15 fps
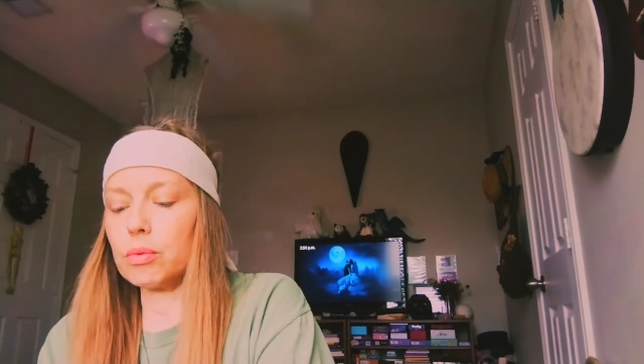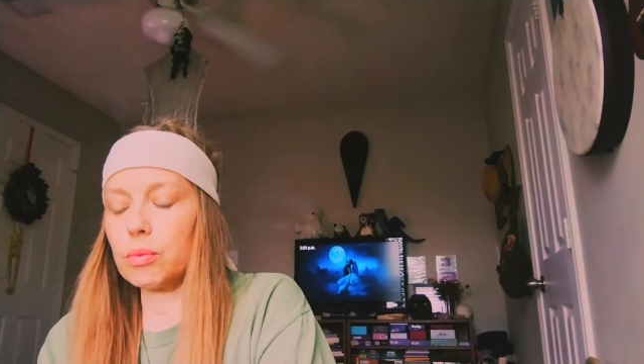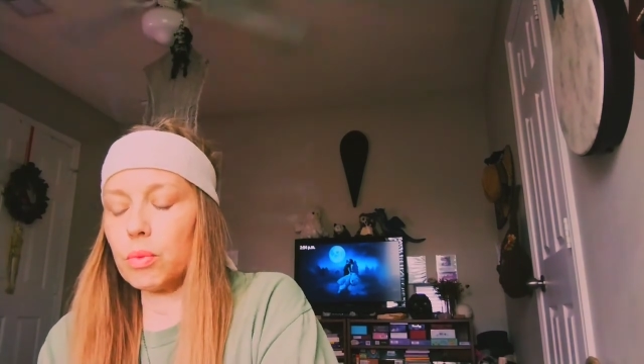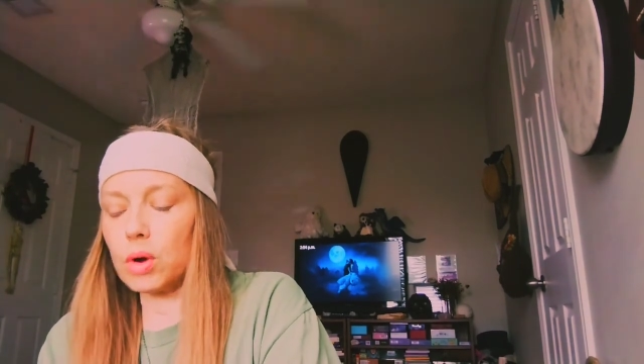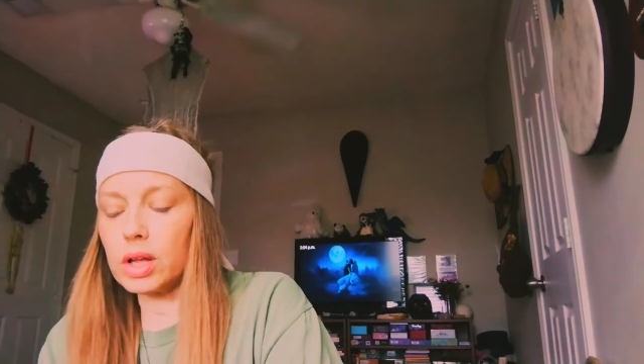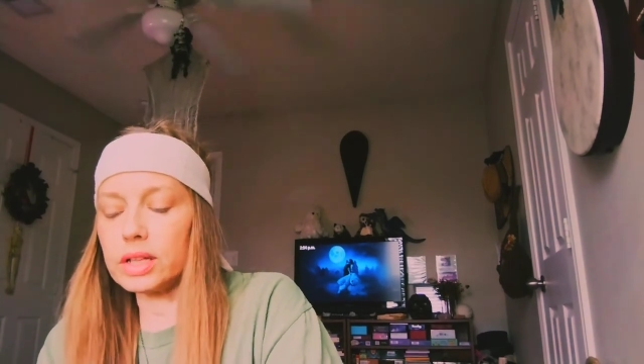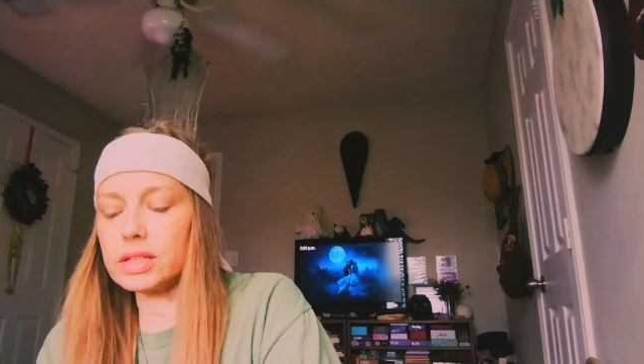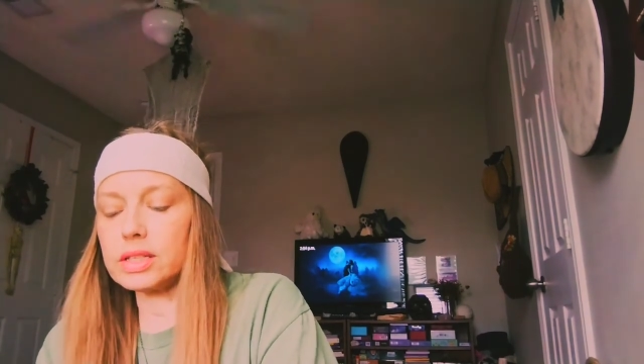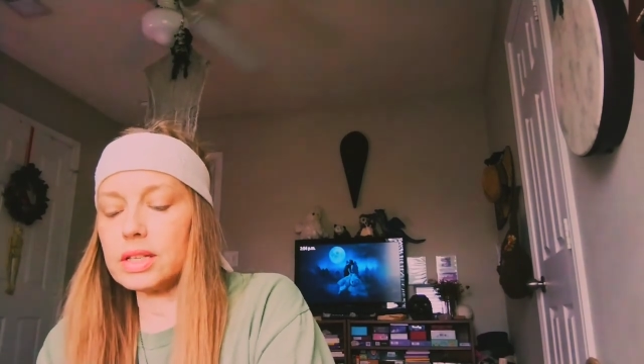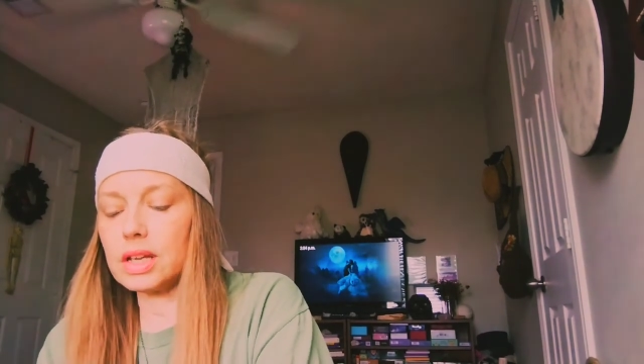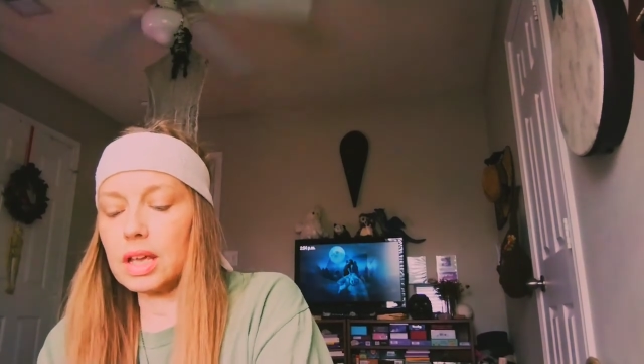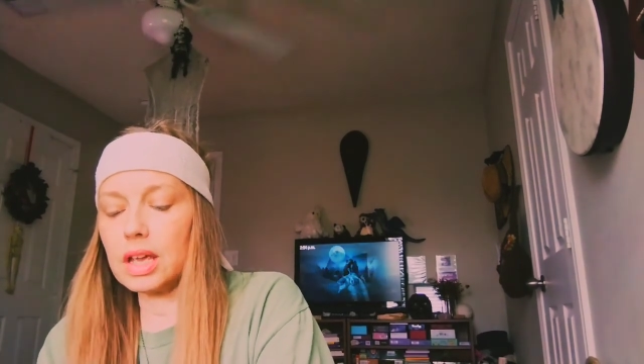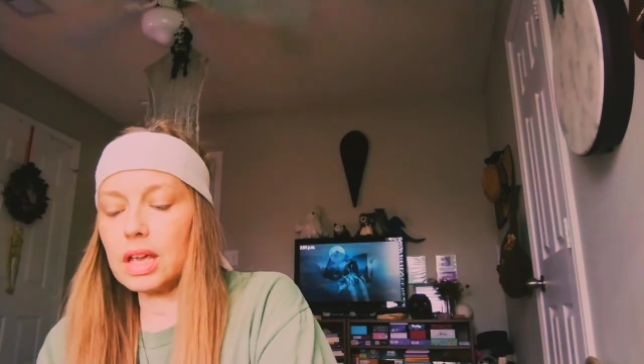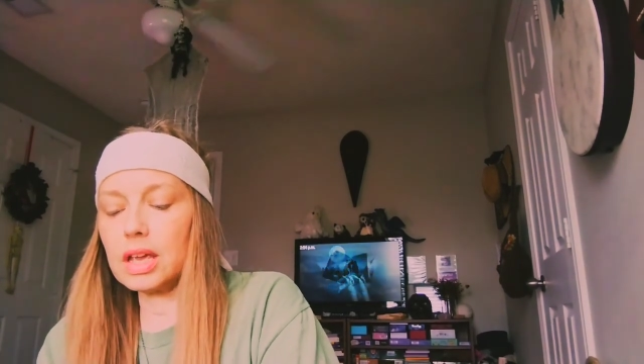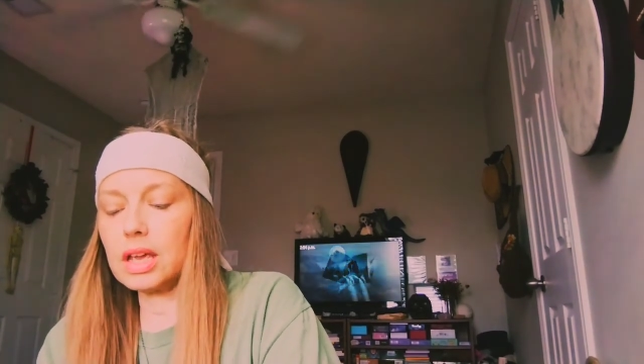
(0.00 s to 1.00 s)
once
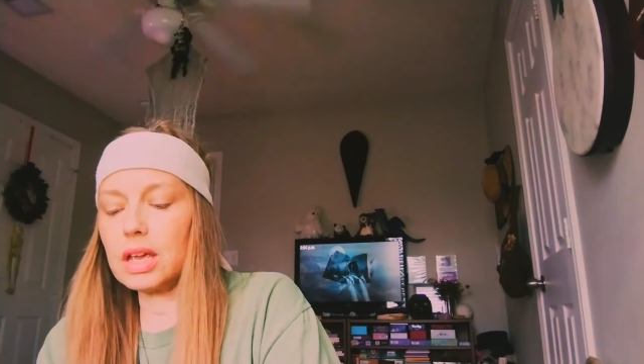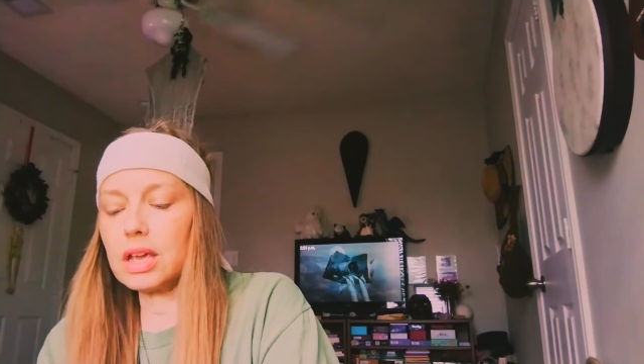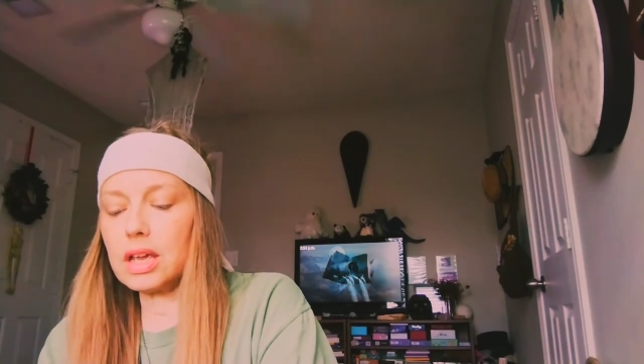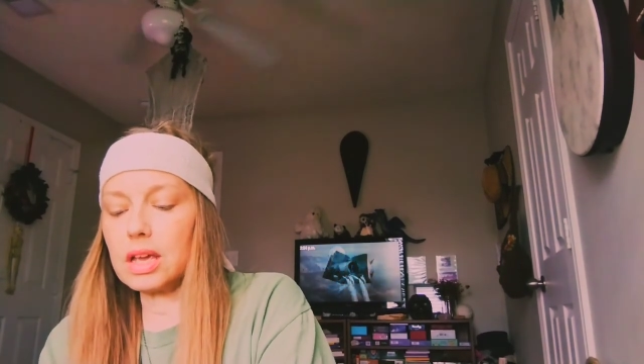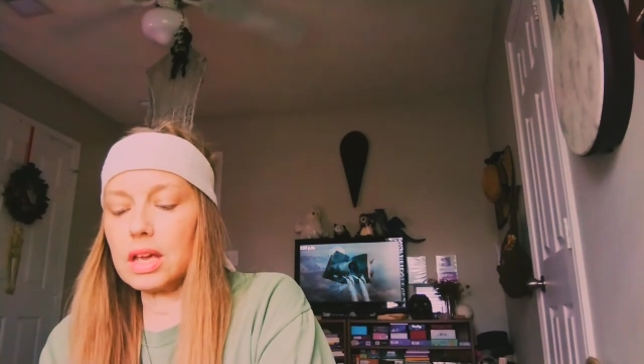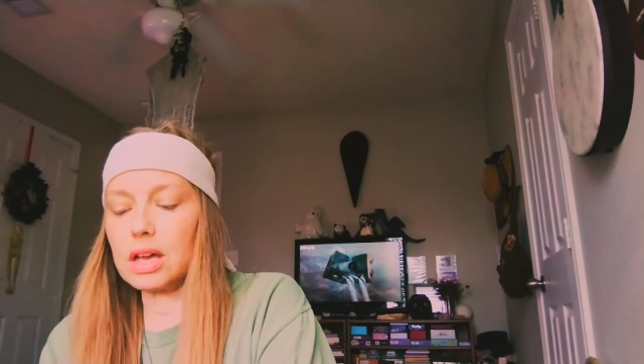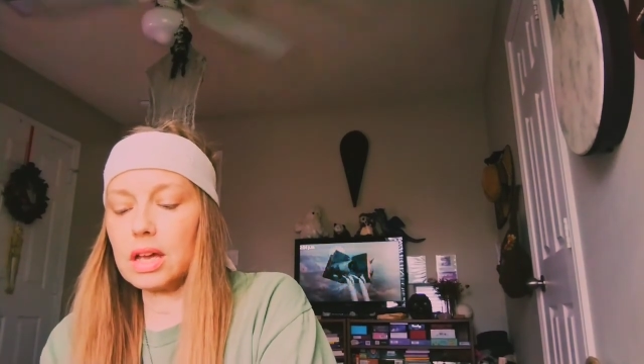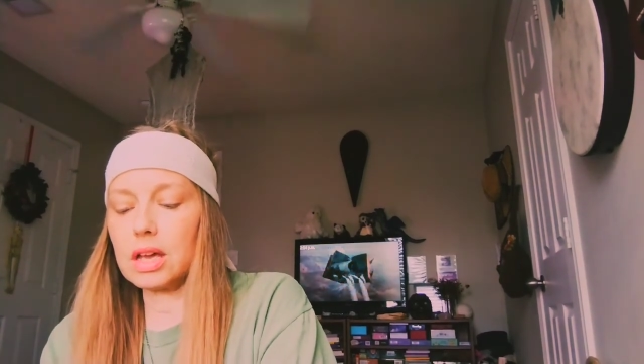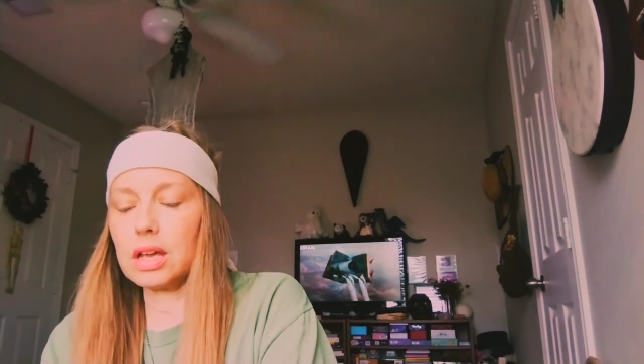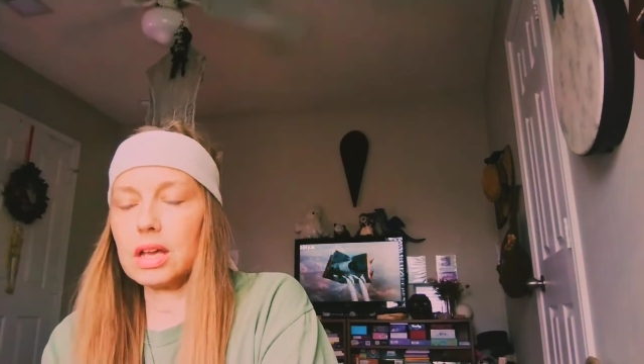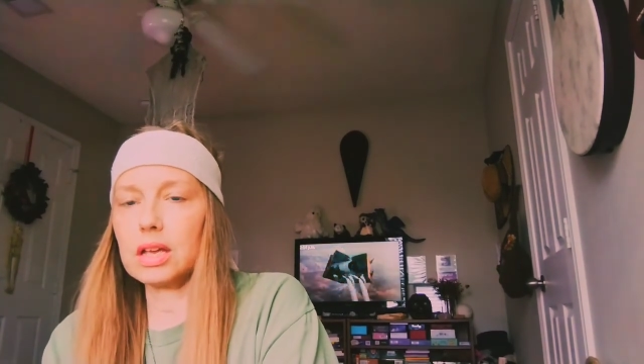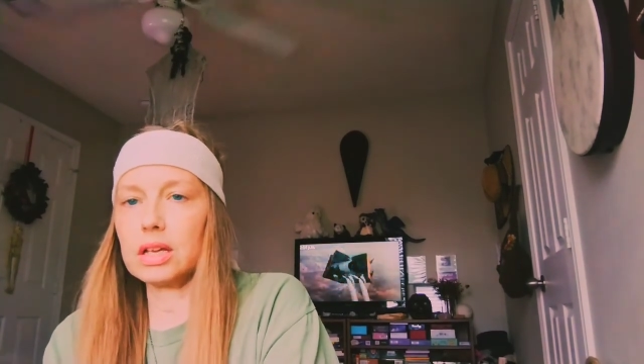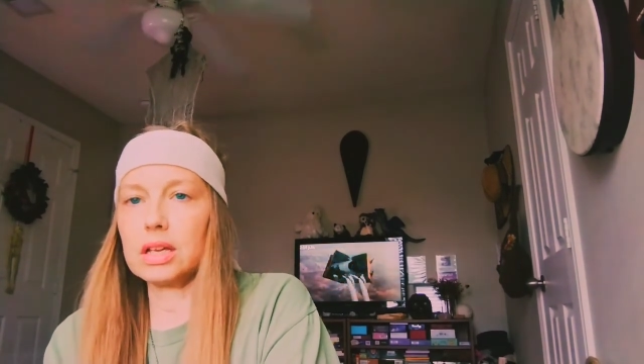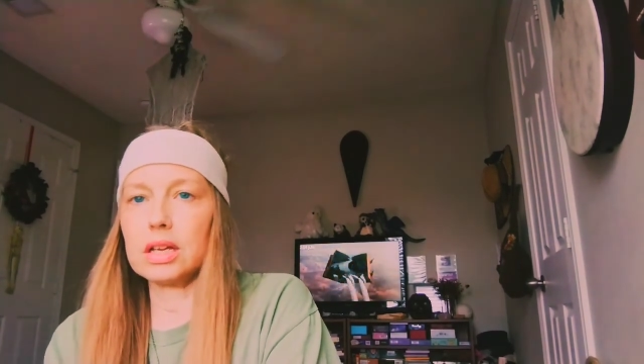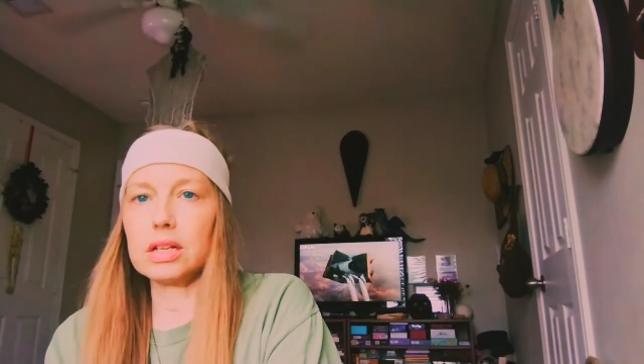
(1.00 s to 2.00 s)
he
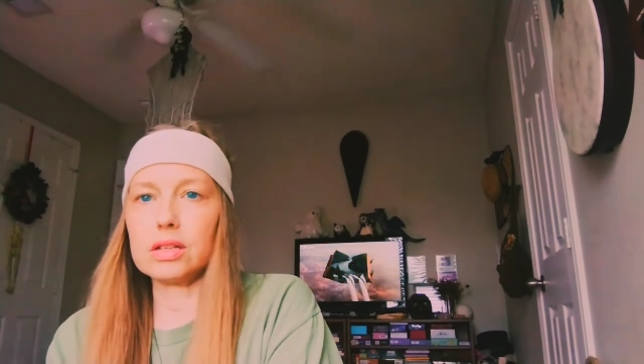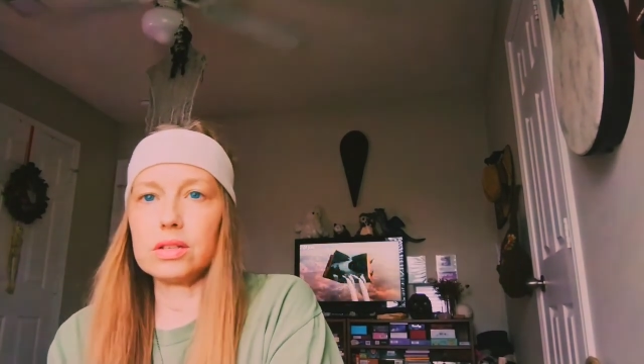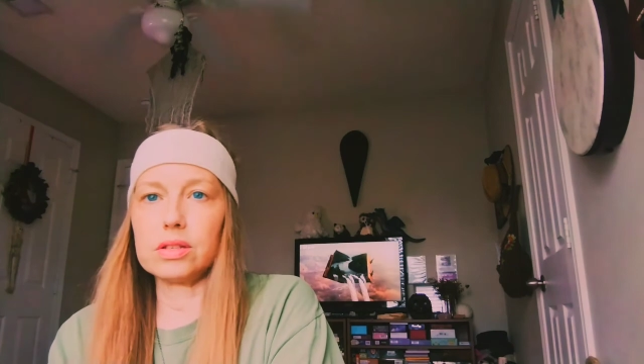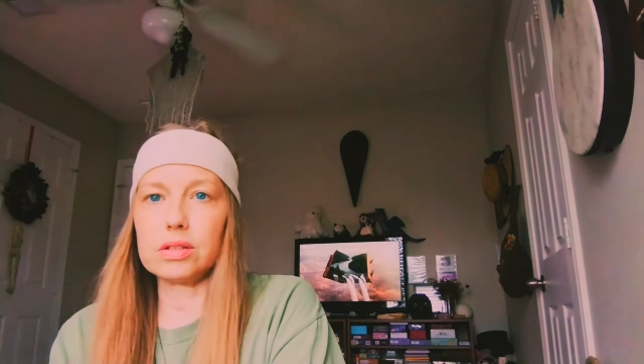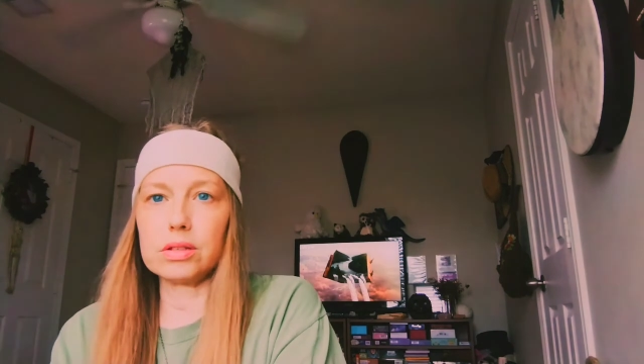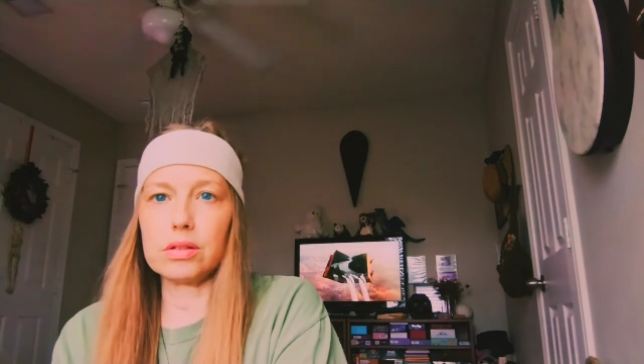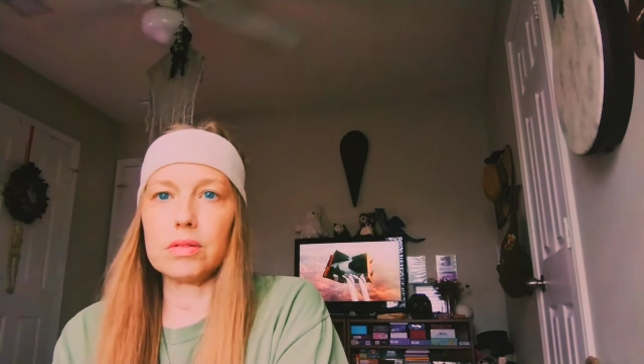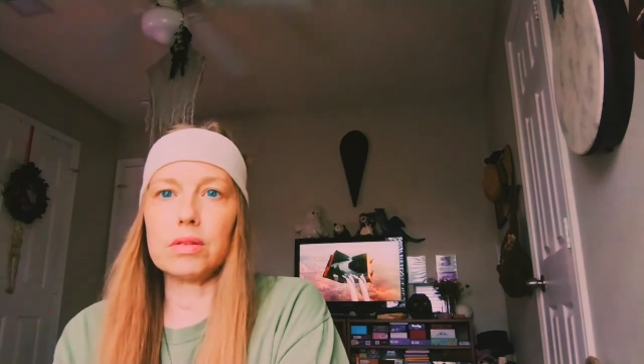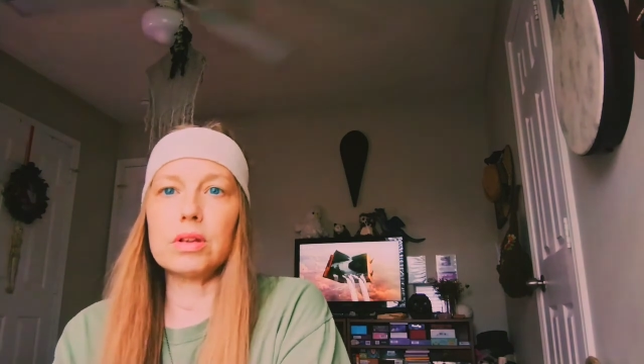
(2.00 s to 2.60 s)
gets,